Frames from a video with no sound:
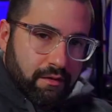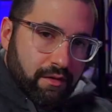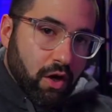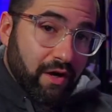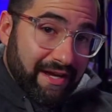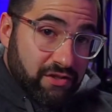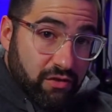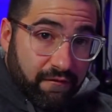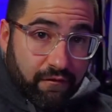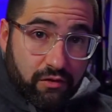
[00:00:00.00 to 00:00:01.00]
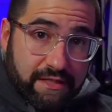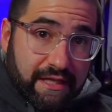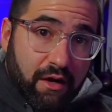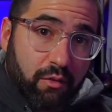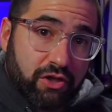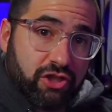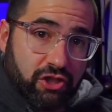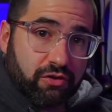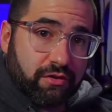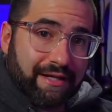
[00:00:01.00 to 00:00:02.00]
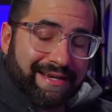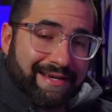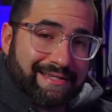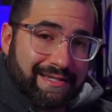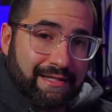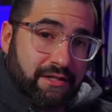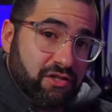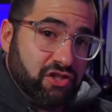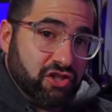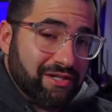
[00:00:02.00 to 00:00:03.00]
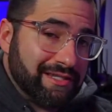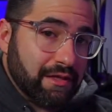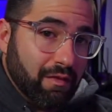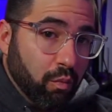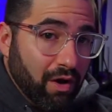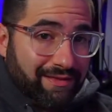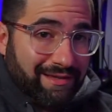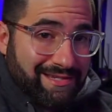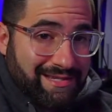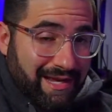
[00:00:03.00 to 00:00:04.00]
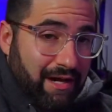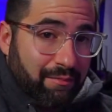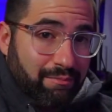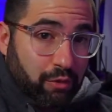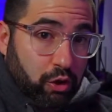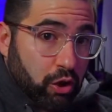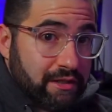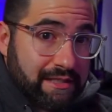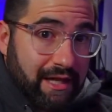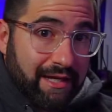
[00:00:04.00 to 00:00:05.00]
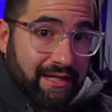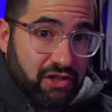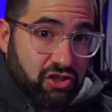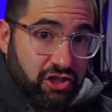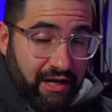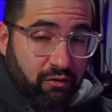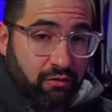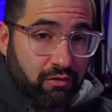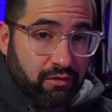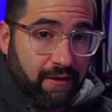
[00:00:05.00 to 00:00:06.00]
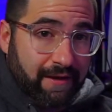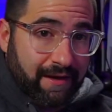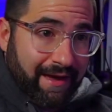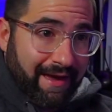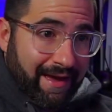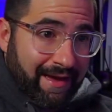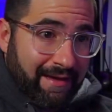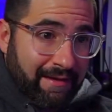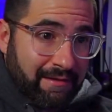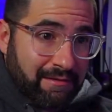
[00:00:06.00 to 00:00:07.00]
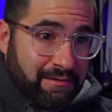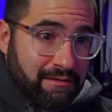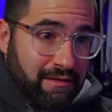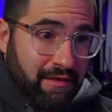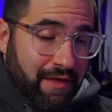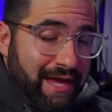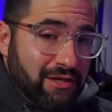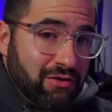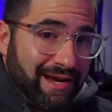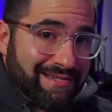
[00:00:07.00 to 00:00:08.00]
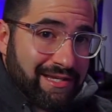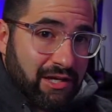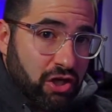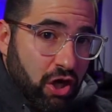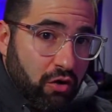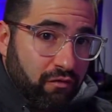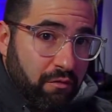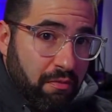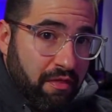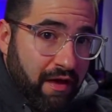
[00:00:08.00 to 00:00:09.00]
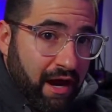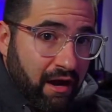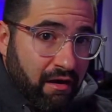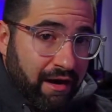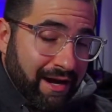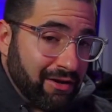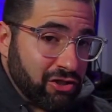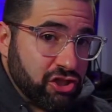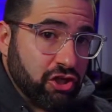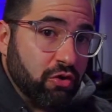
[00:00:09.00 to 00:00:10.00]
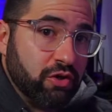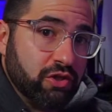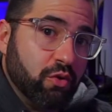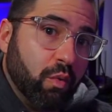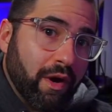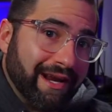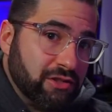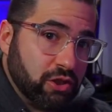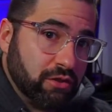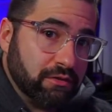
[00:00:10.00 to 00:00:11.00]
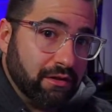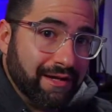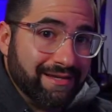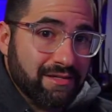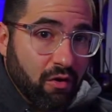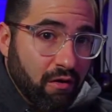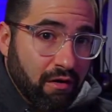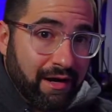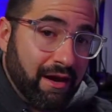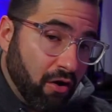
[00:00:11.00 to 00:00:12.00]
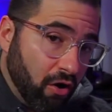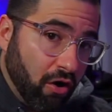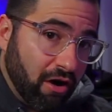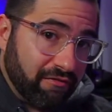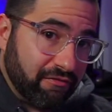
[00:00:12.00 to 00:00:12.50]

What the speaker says: Okay, so the first thing I want to show you guys is just what the setup looks like in general. And then you guys can go from there, and I'll show you when I turn the lights on and off